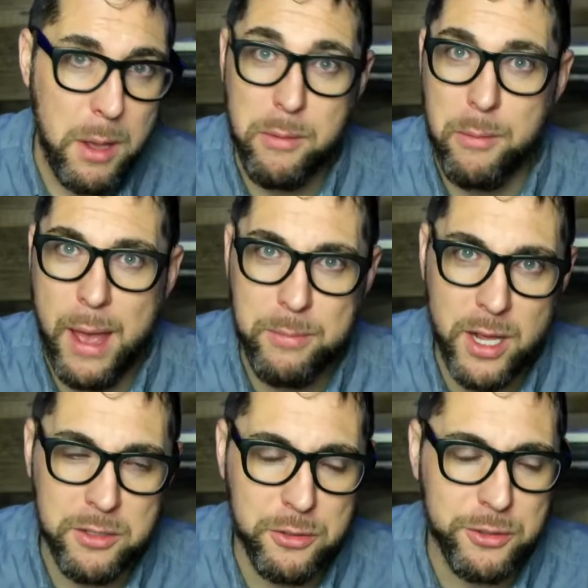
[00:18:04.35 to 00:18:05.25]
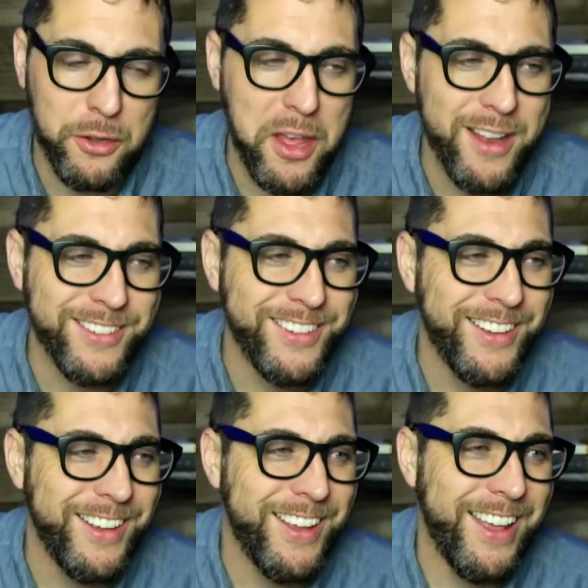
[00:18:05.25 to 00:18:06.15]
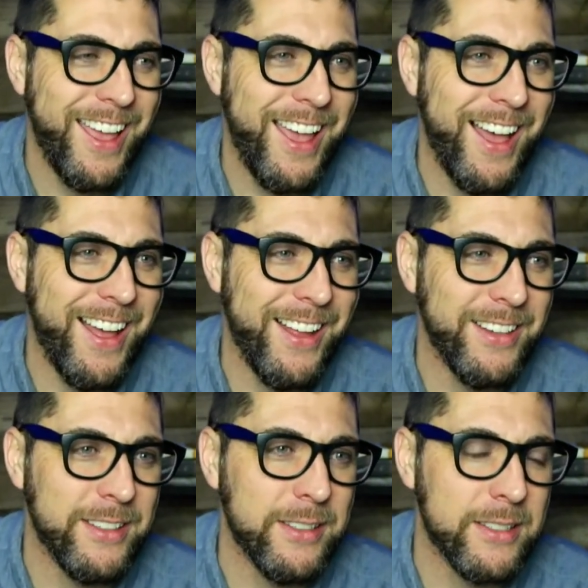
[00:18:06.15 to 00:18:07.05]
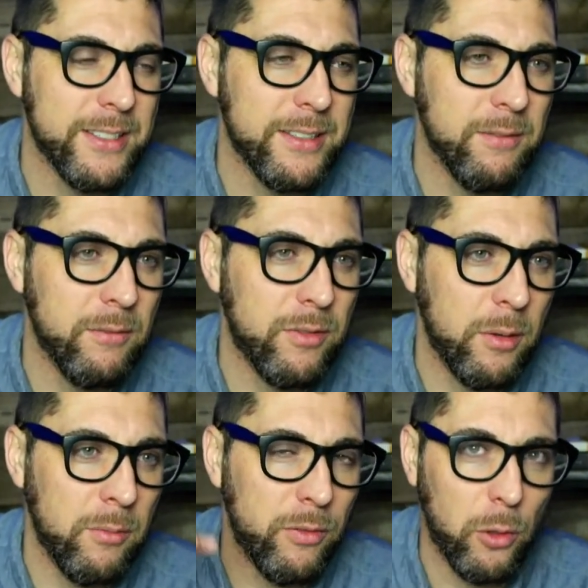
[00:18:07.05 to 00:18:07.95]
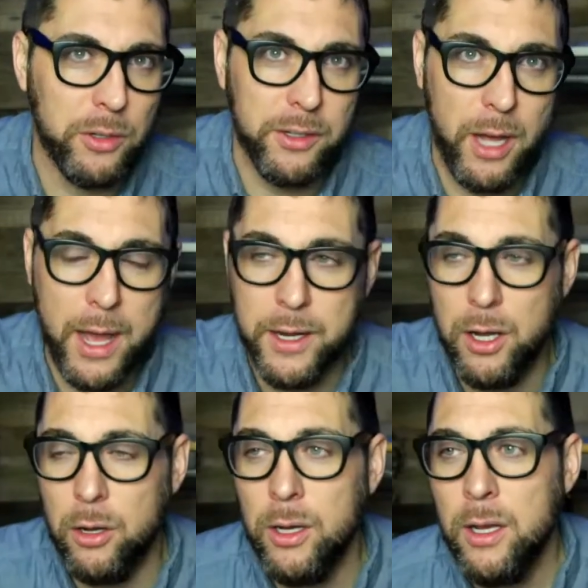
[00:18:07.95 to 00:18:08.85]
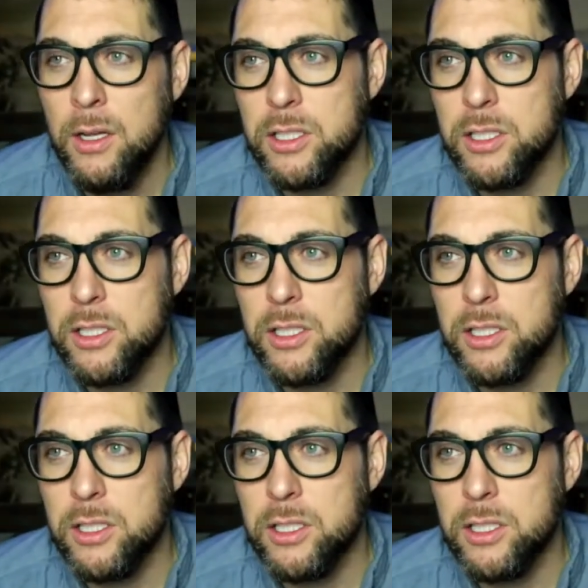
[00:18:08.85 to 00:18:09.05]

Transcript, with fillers: baby baptizers and all that, and from Florida to Idaho.